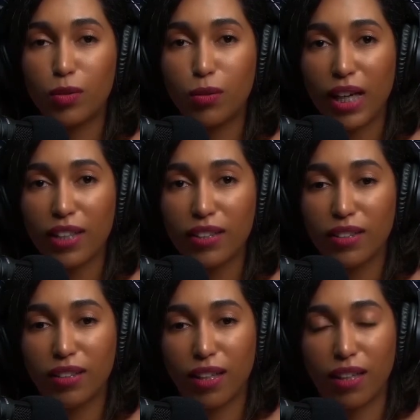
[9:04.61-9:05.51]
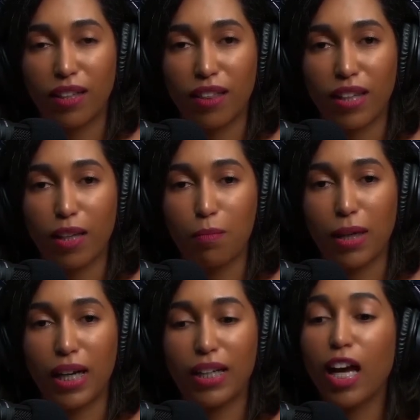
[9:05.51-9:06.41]
right thing
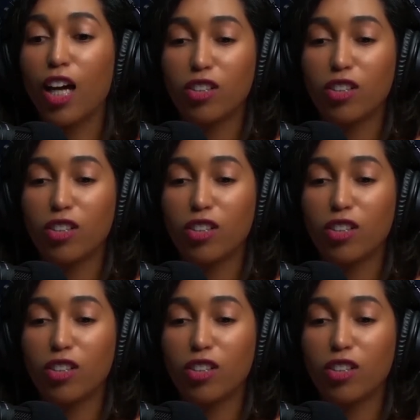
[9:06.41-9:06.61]
by